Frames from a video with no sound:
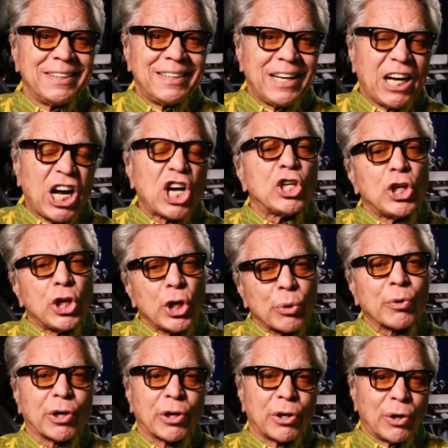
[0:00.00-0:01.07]
A year
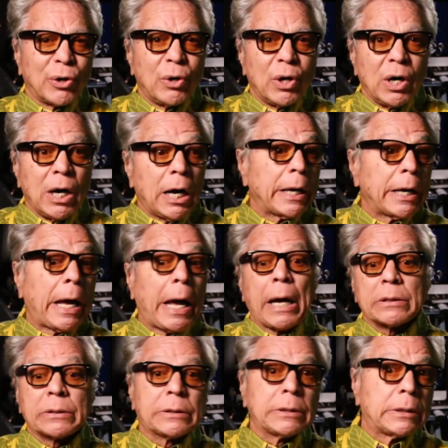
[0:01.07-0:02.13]
ago, I
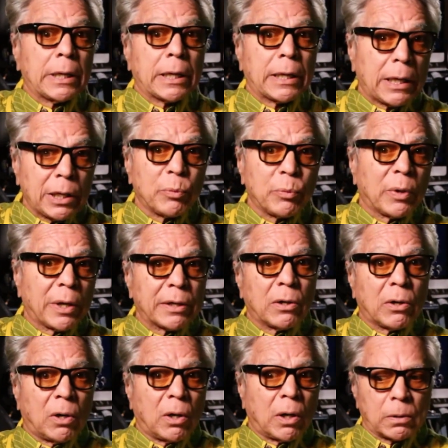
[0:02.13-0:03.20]
accidentally went
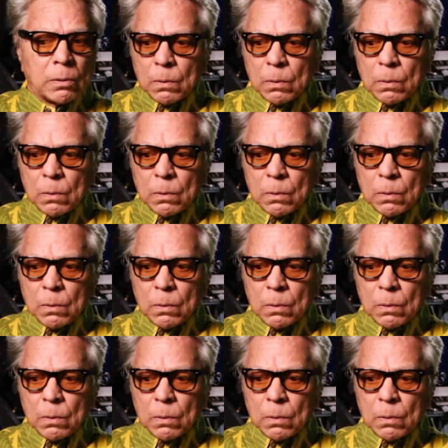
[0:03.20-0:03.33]
on.